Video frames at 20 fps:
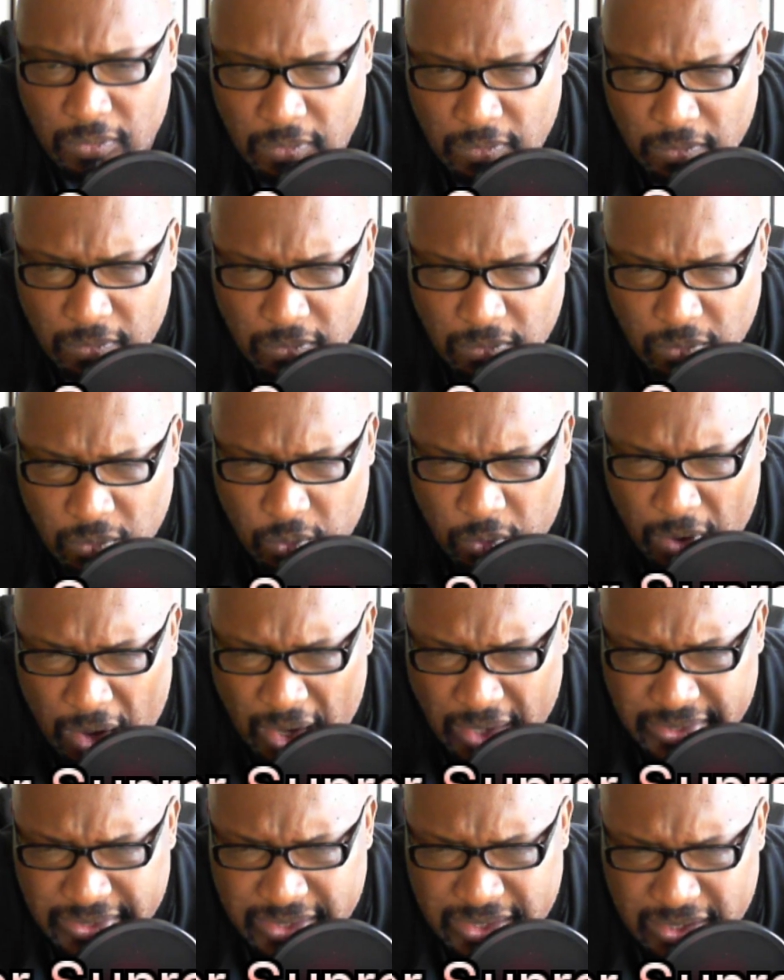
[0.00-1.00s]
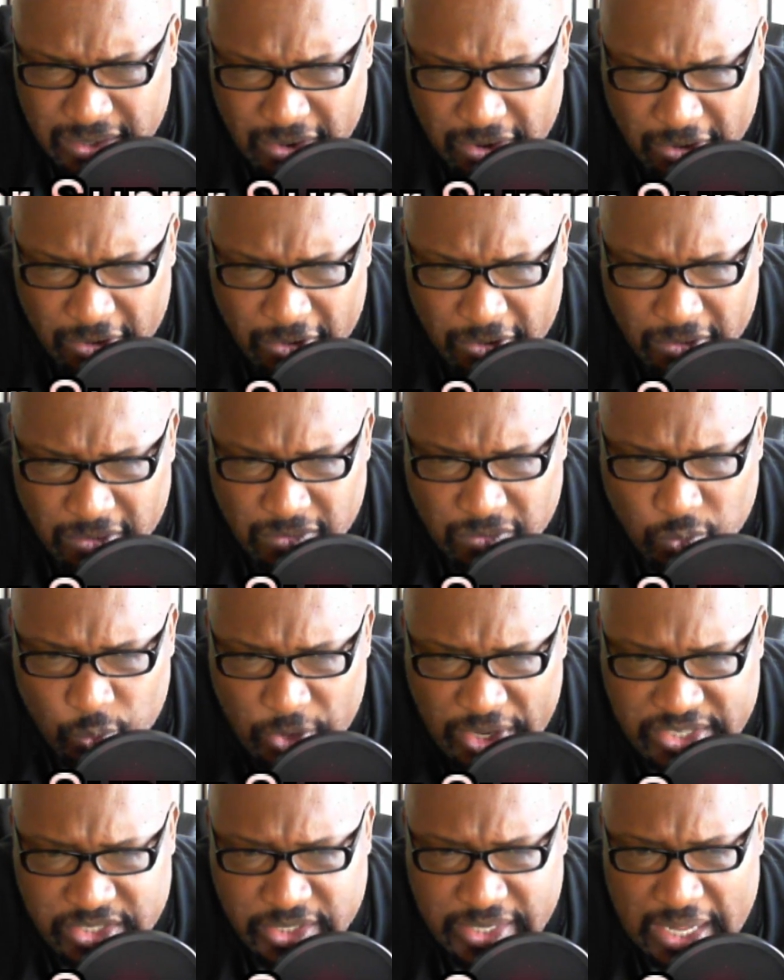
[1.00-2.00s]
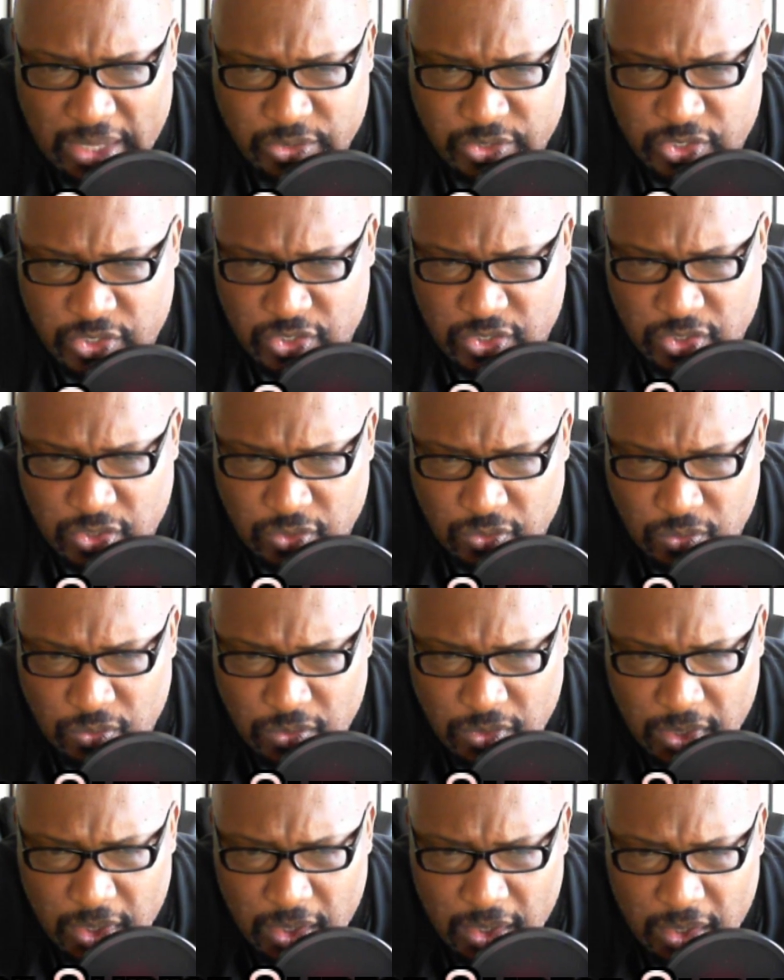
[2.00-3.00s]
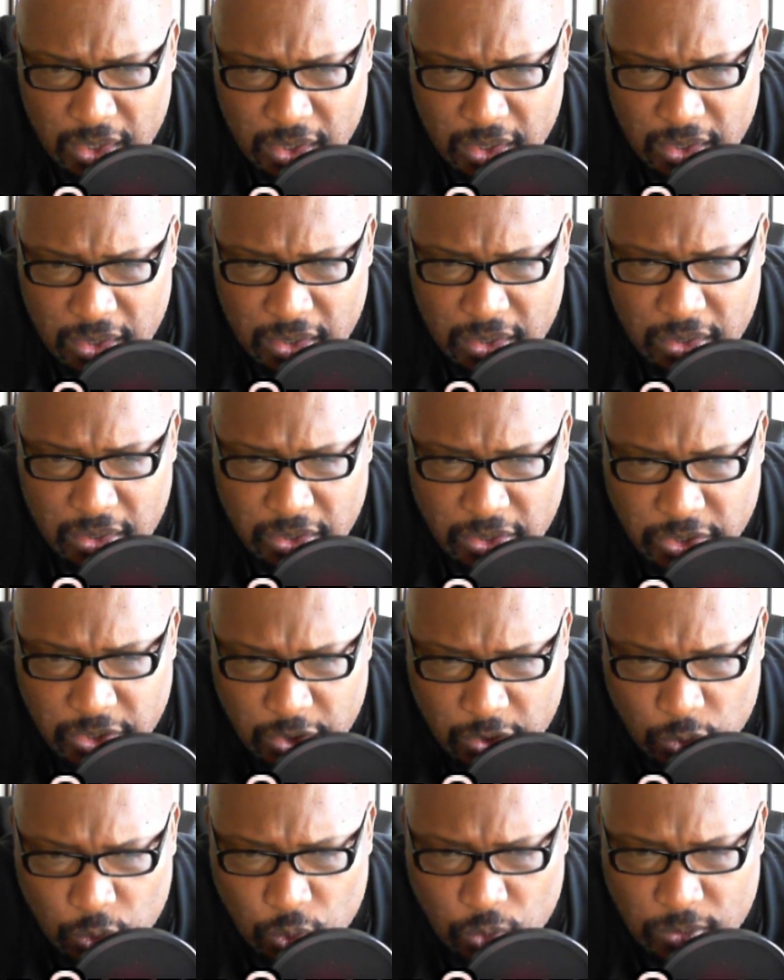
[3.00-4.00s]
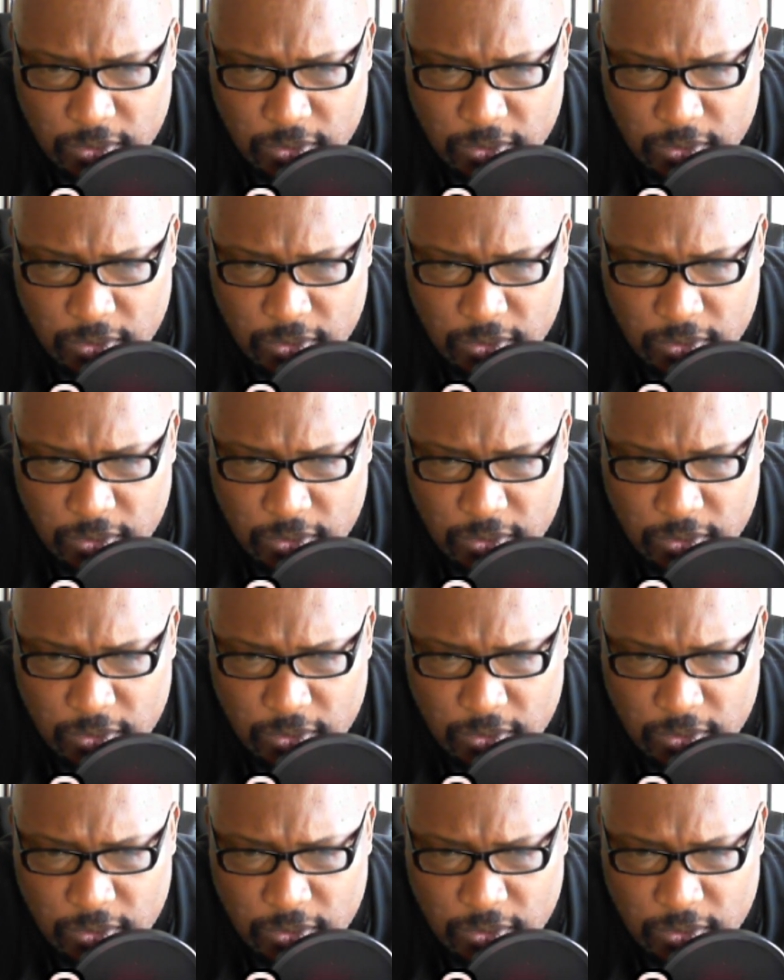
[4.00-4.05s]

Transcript: want her reaching out to you.